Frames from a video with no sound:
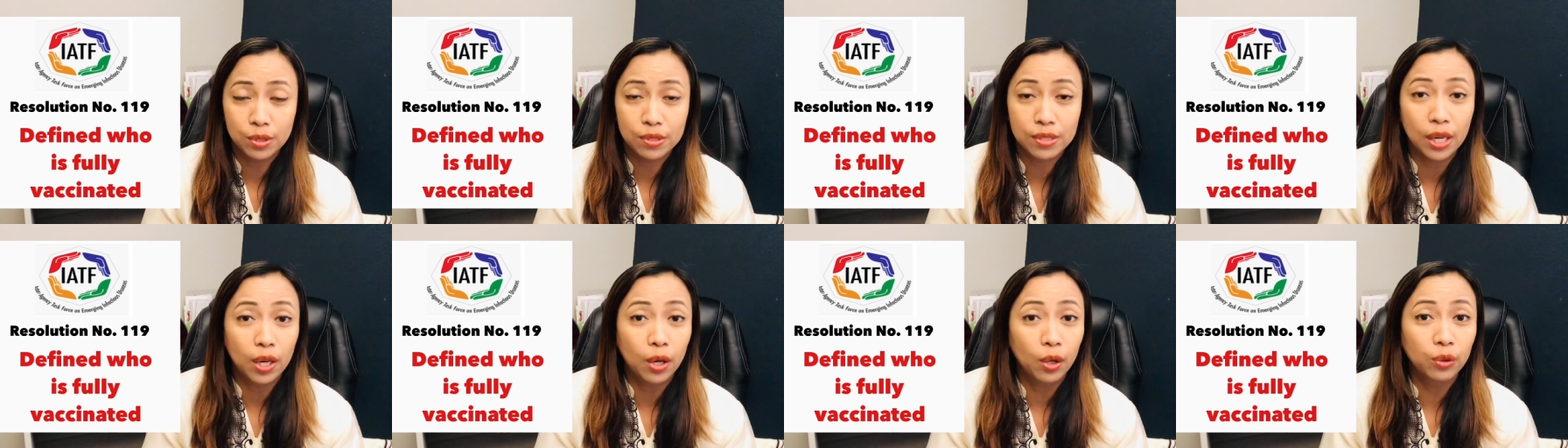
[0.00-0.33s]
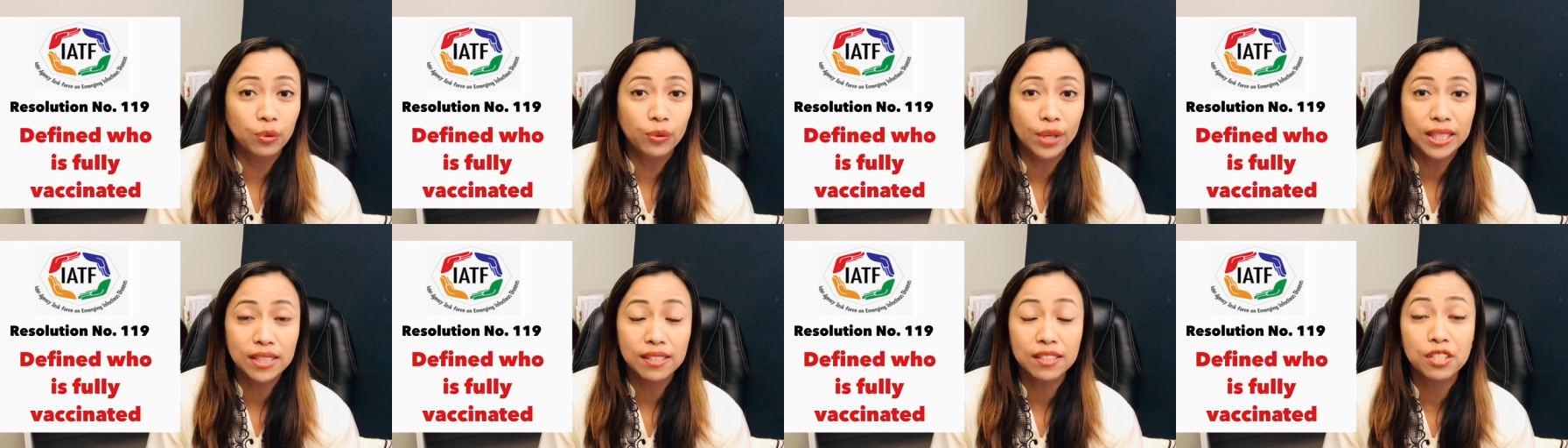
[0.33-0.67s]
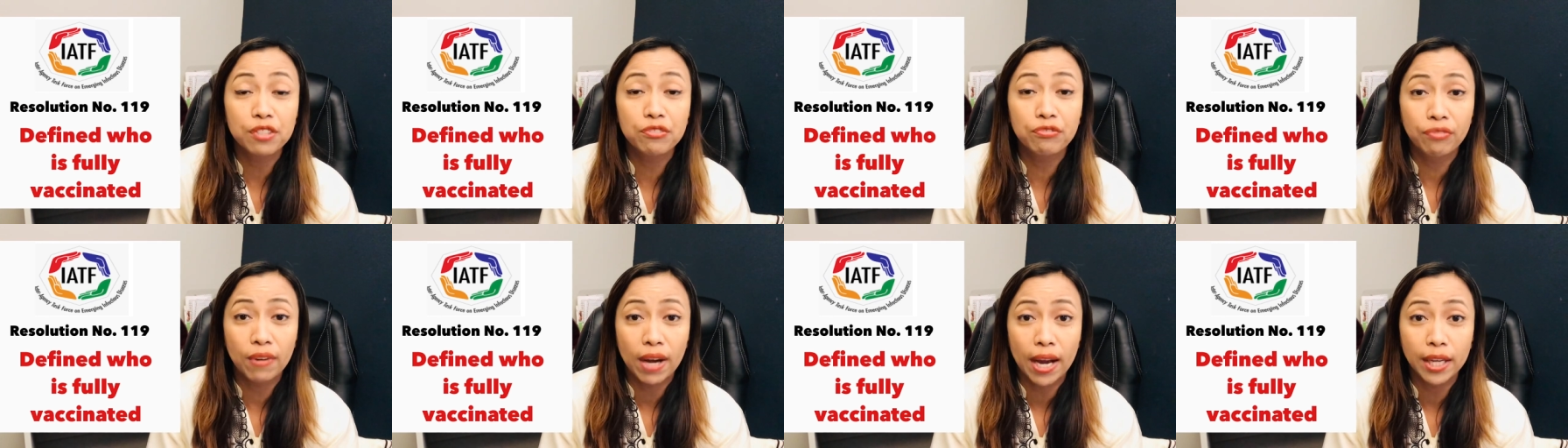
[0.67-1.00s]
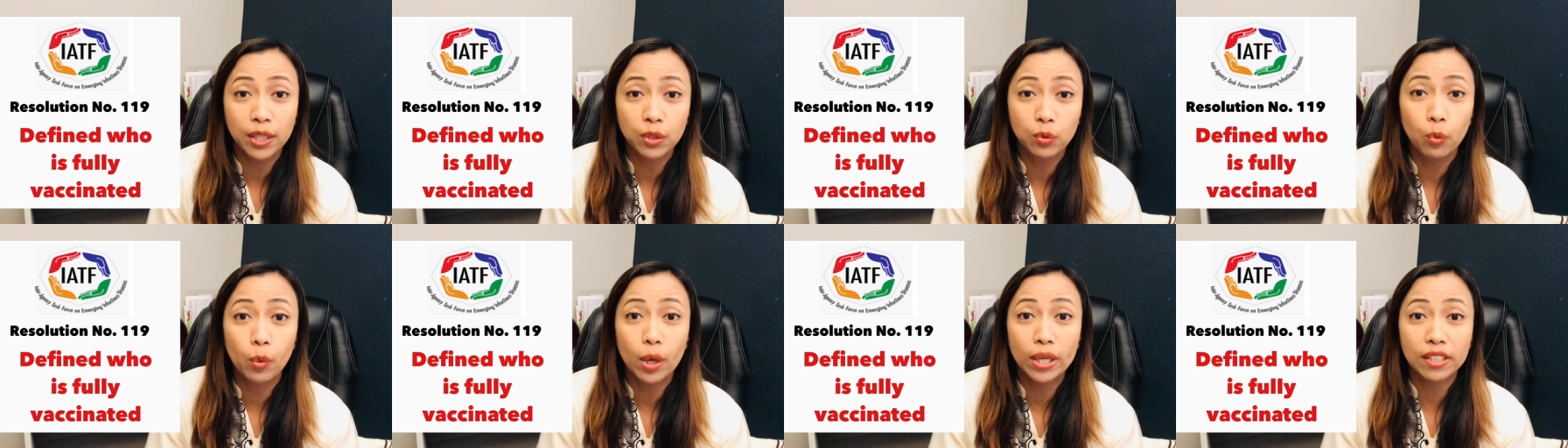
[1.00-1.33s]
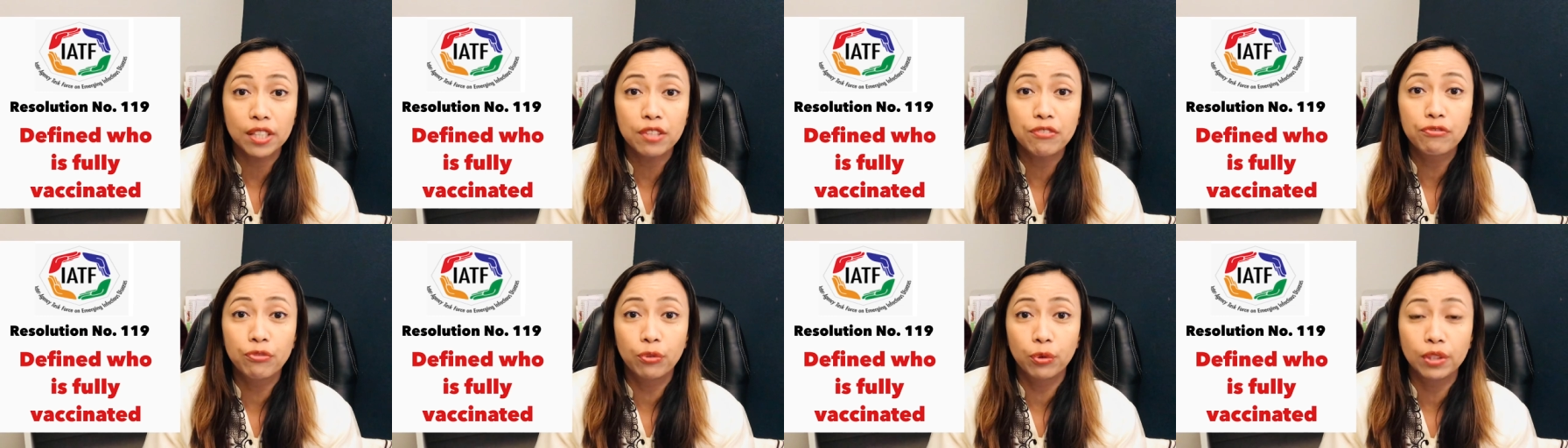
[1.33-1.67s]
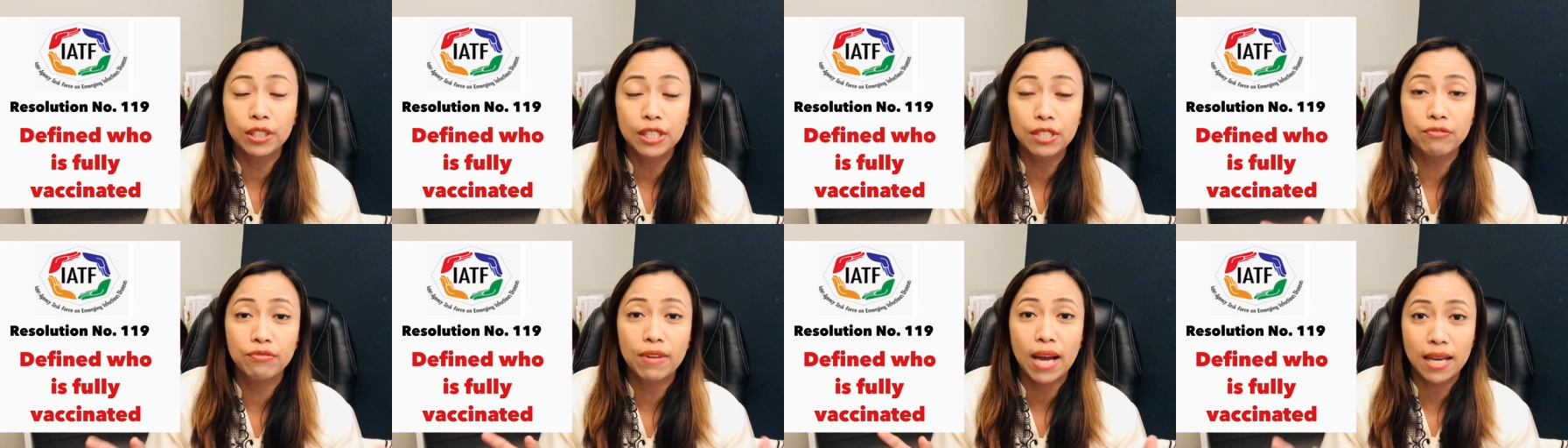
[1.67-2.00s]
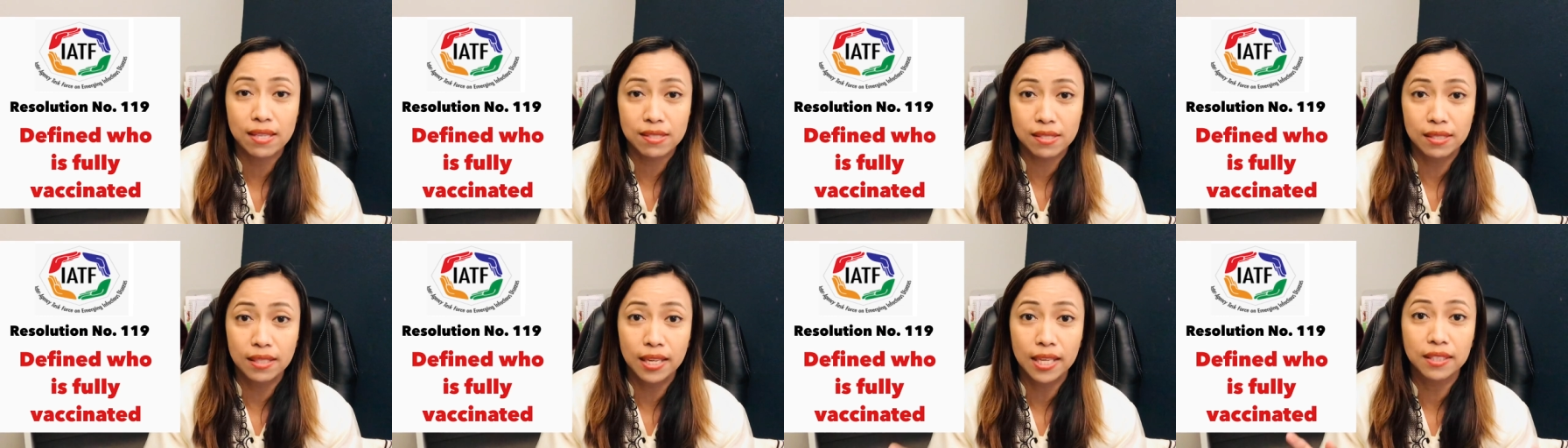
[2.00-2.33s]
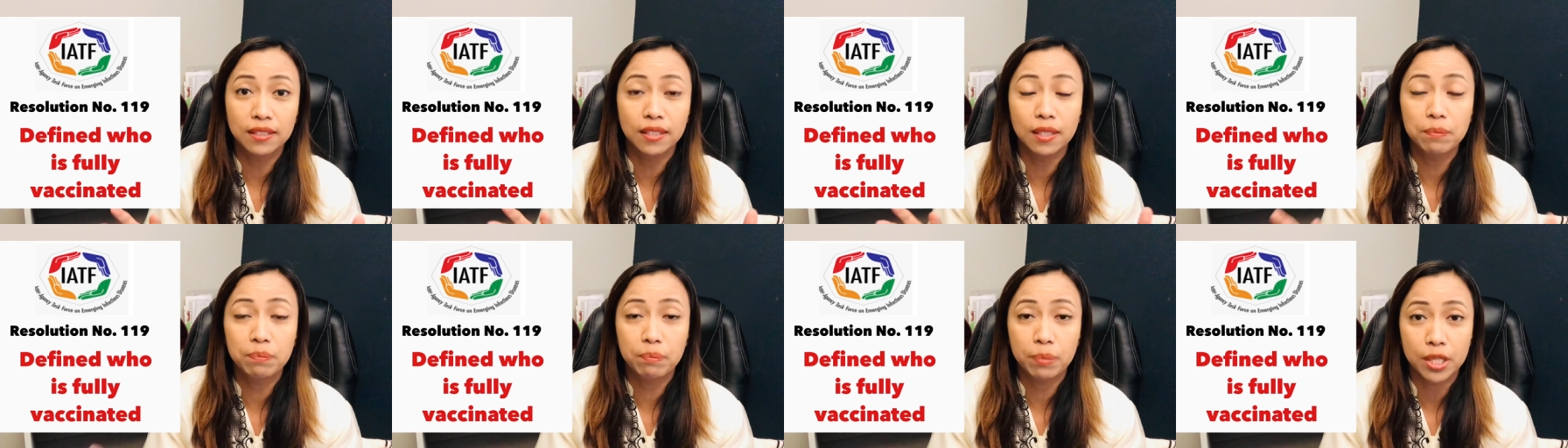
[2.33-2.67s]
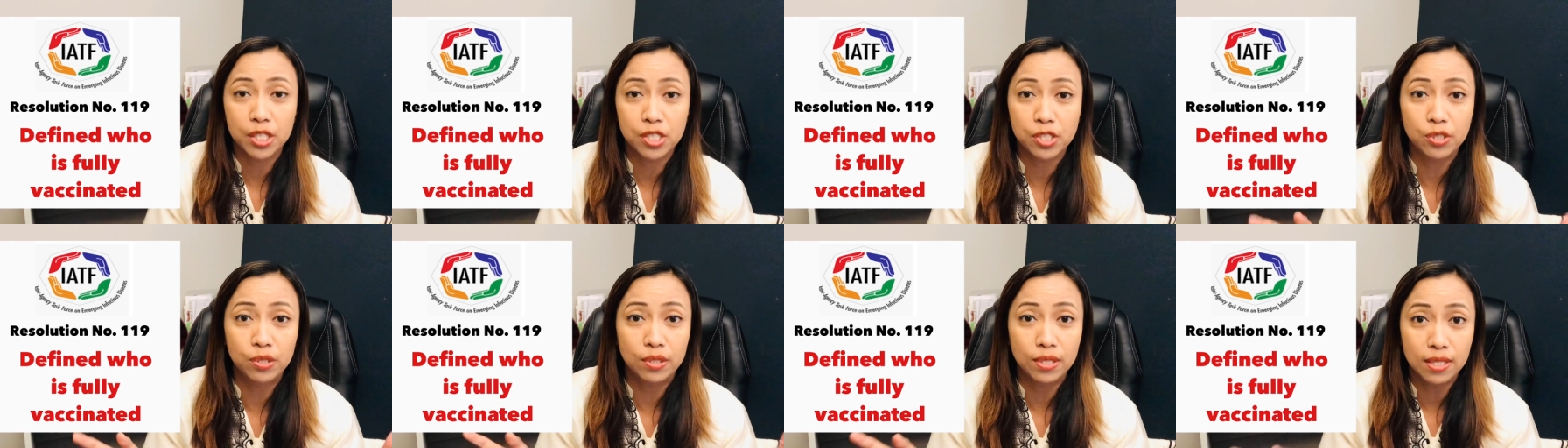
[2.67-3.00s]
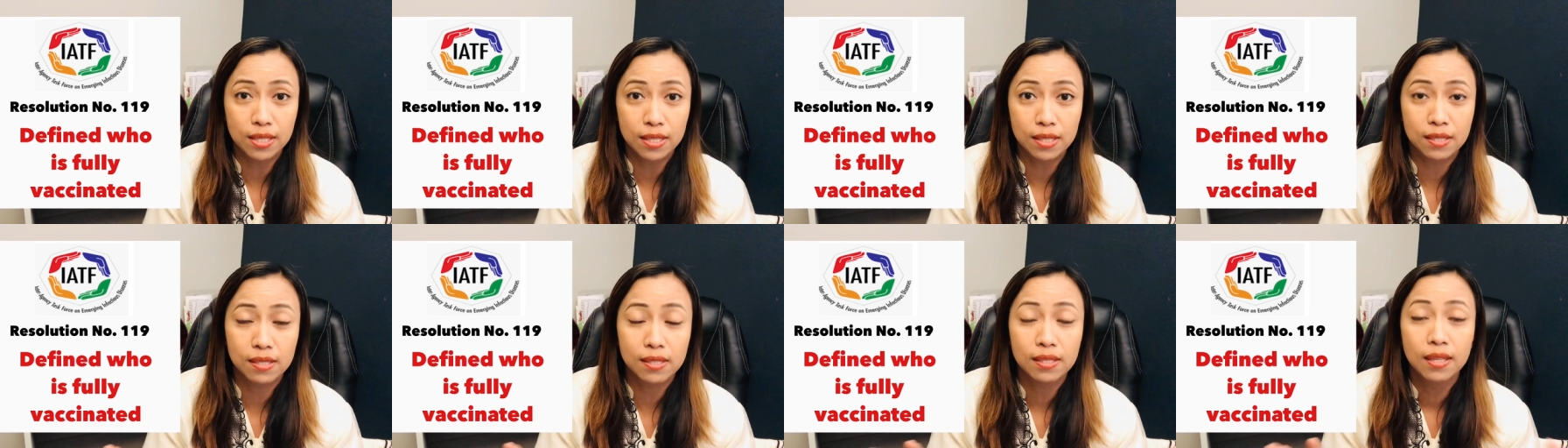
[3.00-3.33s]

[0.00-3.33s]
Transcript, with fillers: I already defined what a fully vaccinated person is,